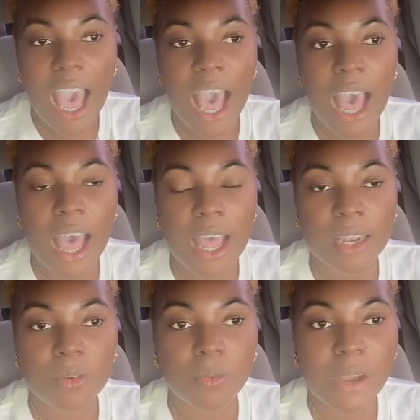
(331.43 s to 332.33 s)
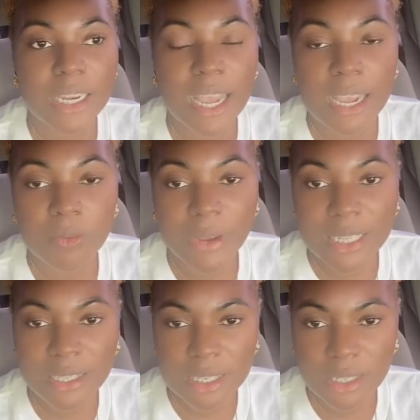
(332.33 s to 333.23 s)
And when I
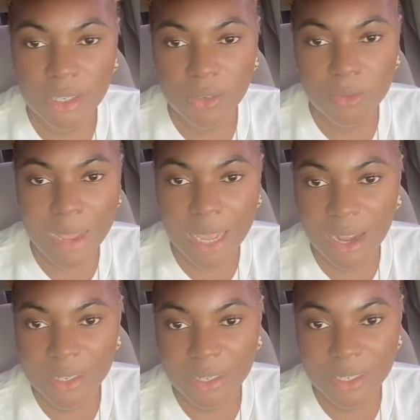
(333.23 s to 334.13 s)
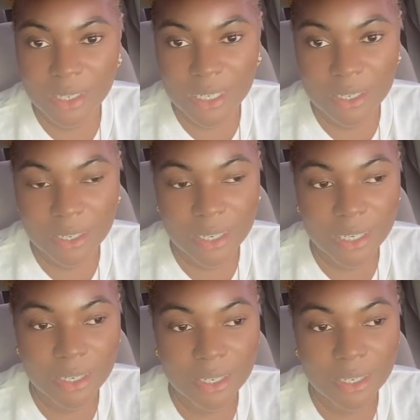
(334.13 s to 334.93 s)
went in to do my consultation,